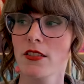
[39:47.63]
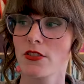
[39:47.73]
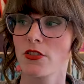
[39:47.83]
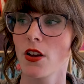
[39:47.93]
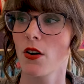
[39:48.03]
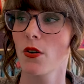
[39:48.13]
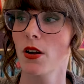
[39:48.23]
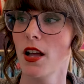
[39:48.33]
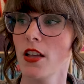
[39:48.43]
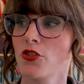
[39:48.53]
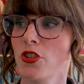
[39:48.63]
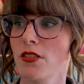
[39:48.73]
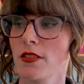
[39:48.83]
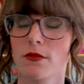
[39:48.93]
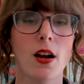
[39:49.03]
So
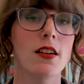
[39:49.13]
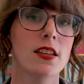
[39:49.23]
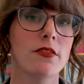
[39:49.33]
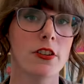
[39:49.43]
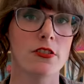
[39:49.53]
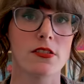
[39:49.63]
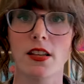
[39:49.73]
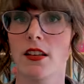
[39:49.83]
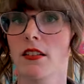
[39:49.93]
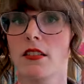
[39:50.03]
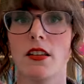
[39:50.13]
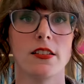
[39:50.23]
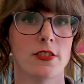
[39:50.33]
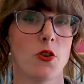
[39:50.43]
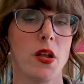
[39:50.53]
just Roxanne Richardson
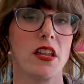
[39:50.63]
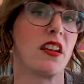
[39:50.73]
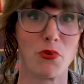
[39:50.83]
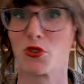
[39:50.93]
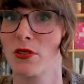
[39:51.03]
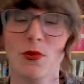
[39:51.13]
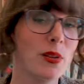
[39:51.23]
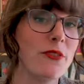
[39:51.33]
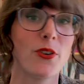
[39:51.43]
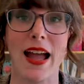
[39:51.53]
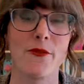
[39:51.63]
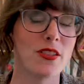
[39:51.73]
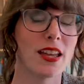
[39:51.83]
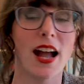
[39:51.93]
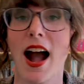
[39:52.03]
is queen, presumably for everything.